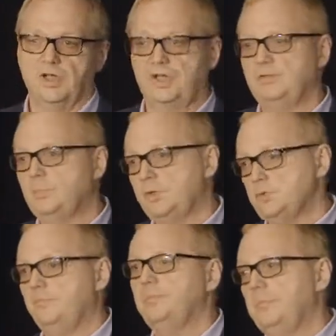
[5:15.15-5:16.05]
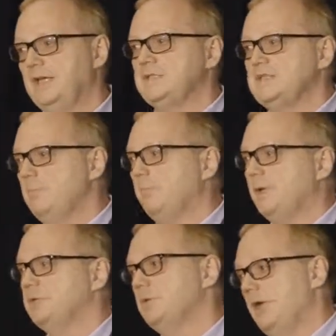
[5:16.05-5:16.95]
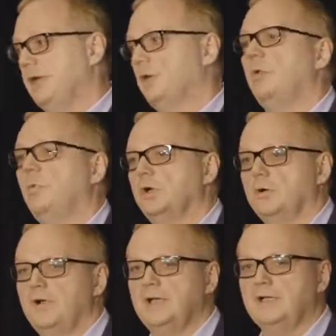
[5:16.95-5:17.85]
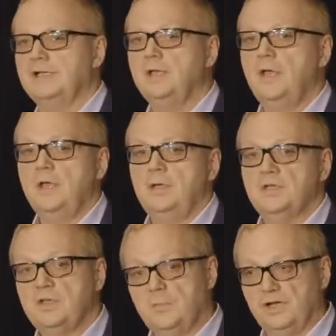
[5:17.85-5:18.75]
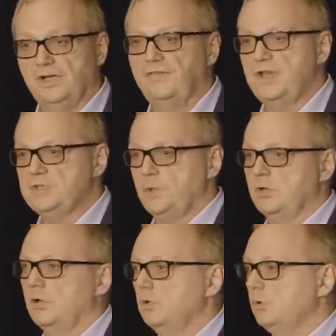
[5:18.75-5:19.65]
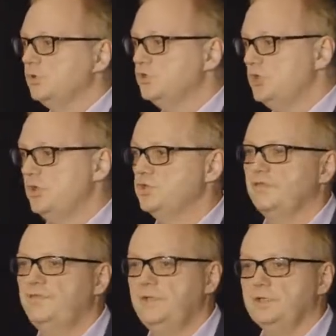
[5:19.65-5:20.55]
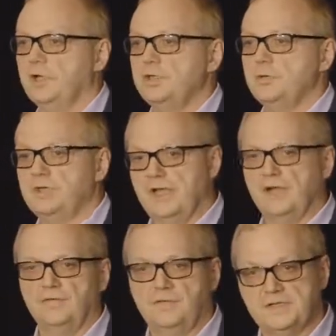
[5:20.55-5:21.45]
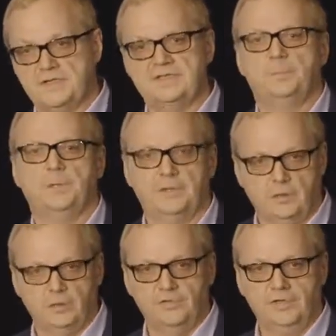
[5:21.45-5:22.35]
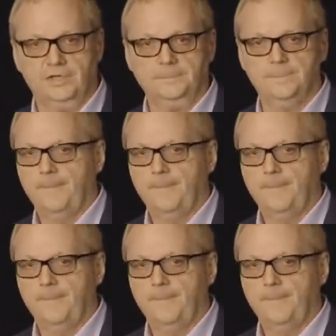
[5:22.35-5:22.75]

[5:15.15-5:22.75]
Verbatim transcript: And even when you make the template to make it all work correctly, somebody like Facebook or Google changes a field on you, and now I got to fix the template all over again.